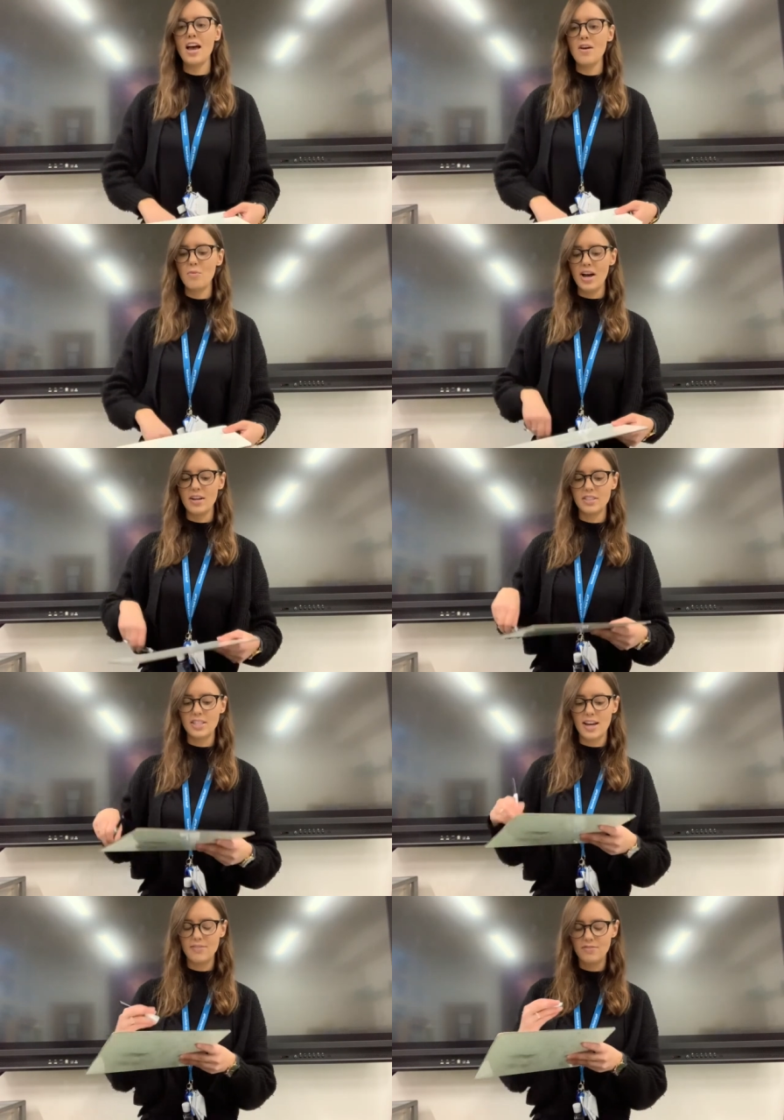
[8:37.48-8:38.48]
Well
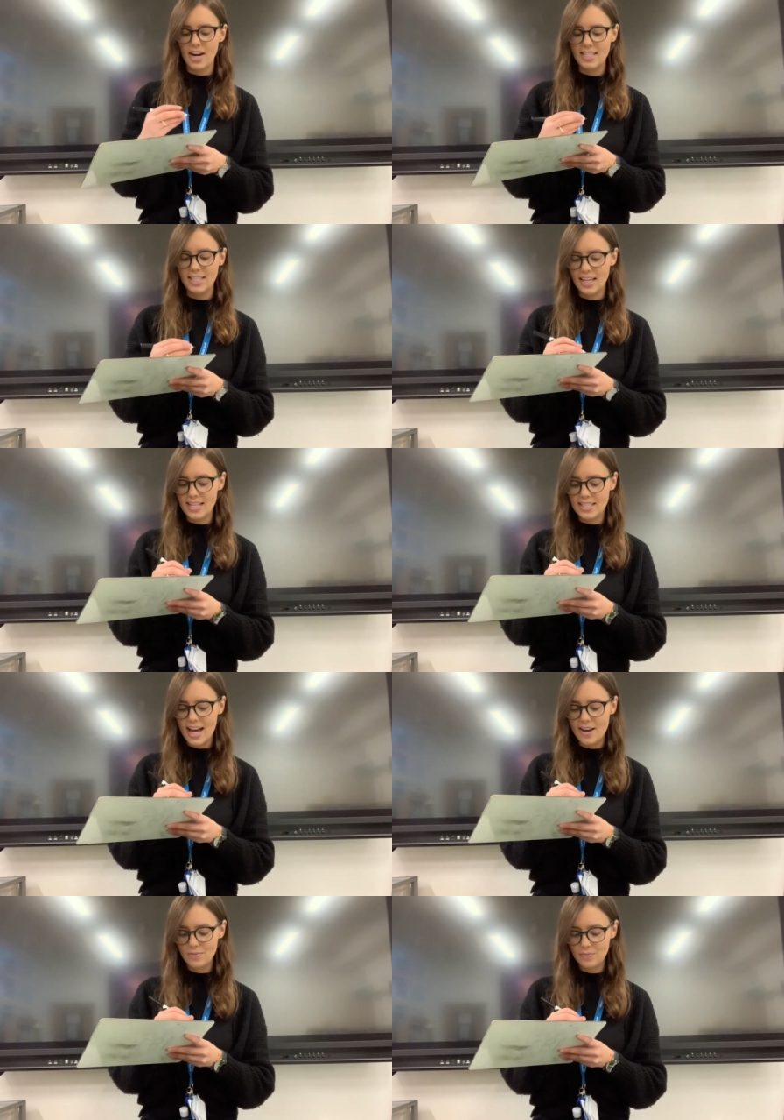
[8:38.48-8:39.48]
done, writing it down.